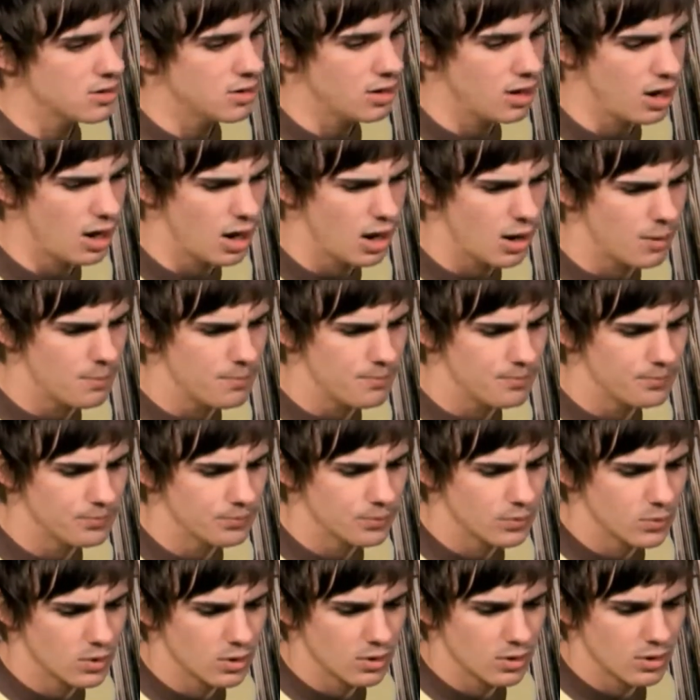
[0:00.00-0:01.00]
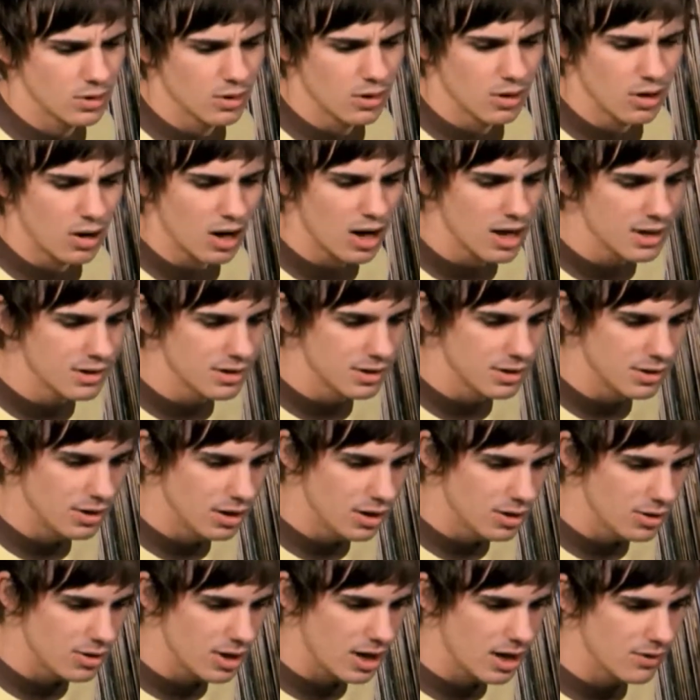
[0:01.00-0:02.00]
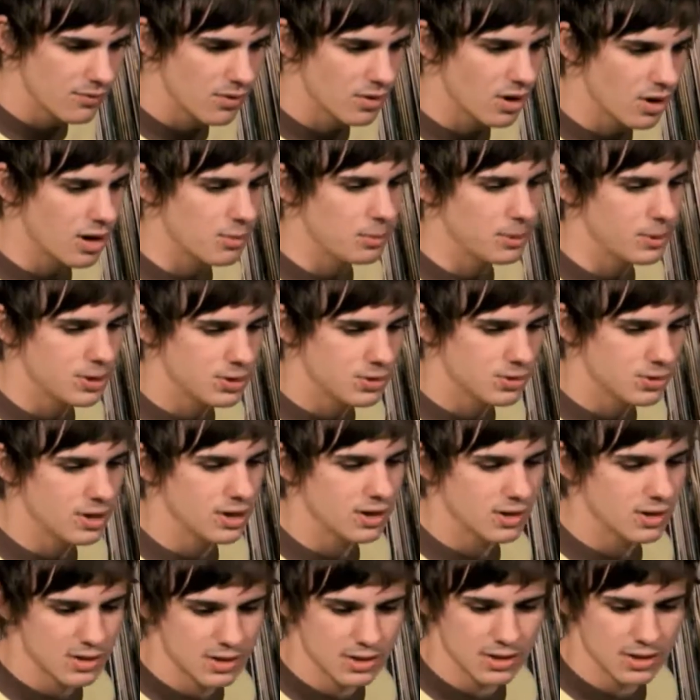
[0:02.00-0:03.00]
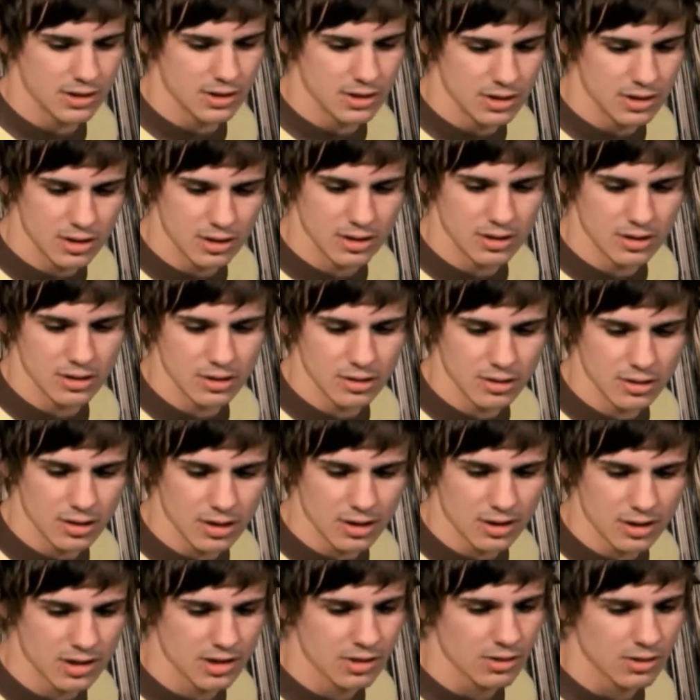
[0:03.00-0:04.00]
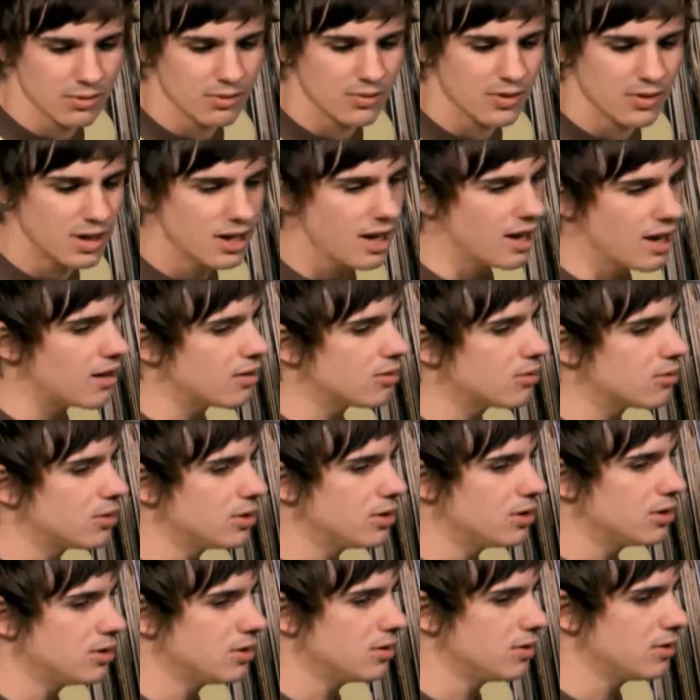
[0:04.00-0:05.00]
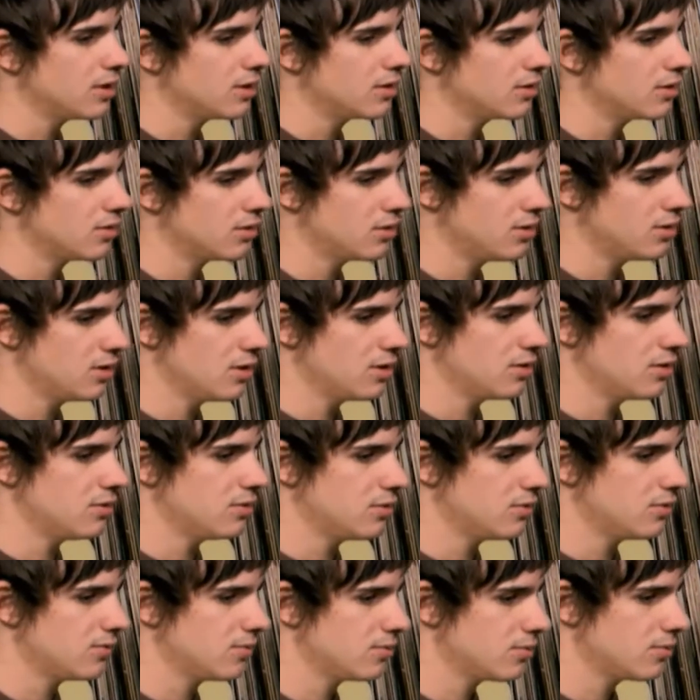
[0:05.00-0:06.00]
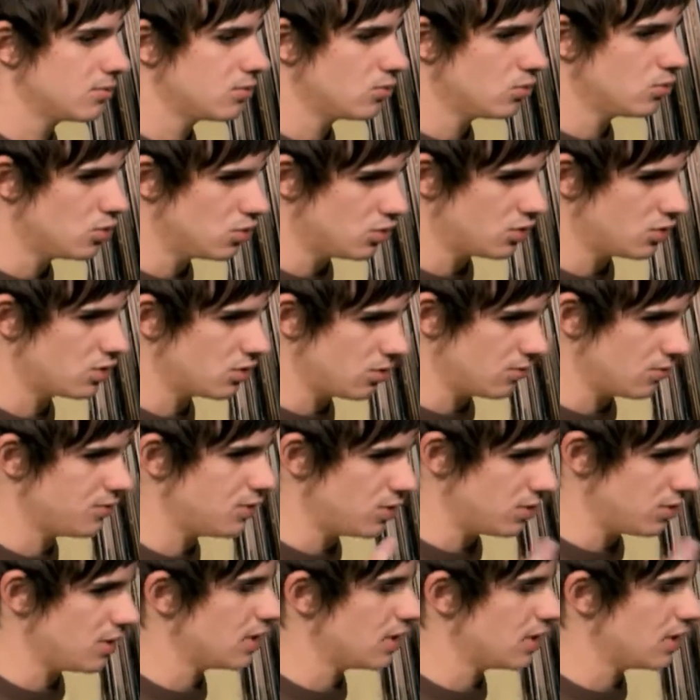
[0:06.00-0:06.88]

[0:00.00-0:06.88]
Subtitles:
I don't know. You have a couple of drinks and you sort of forget what you're doing. You just sort of do